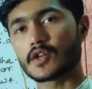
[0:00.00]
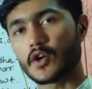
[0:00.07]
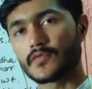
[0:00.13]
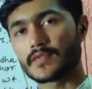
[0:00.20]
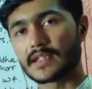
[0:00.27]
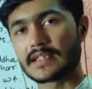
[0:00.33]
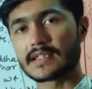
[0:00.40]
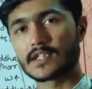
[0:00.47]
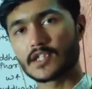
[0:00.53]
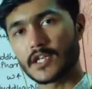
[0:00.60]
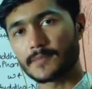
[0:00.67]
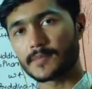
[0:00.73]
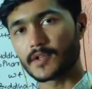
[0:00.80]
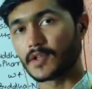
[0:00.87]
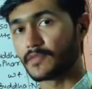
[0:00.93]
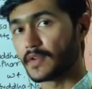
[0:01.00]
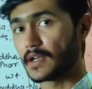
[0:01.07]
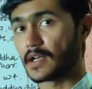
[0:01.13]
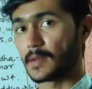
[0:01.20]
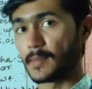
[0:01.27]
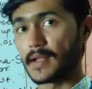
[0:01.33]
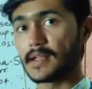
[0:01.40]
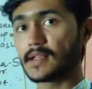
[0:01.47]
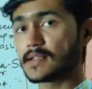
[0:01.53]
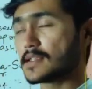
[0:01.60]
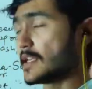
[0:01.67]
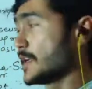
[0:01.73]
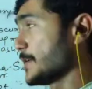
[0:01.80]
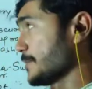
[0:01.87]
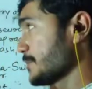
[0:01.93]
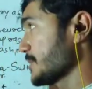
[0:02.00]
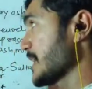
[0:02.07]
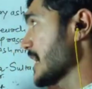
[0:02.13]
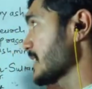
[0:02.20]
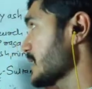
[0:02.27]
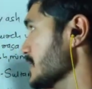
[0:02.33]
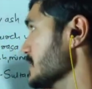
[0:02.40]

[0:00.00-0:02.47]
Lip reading: of this chapter will remain the same. That